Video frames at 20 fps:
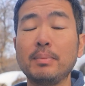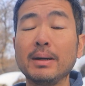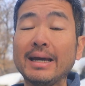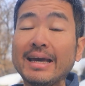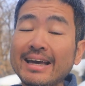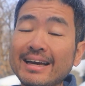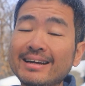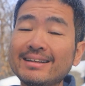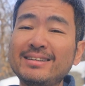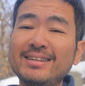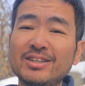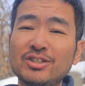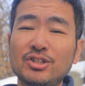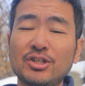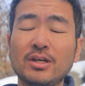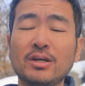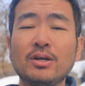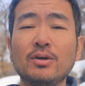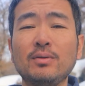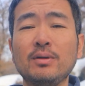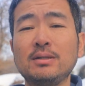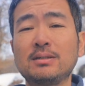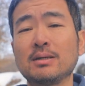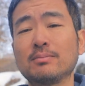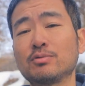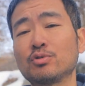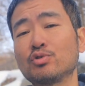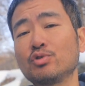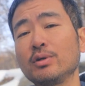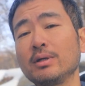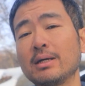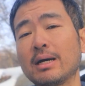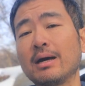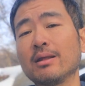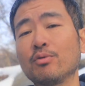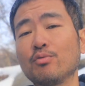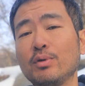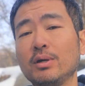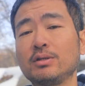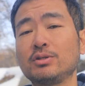But in addition, you need some tree
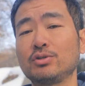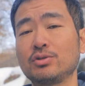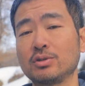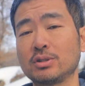on the ridge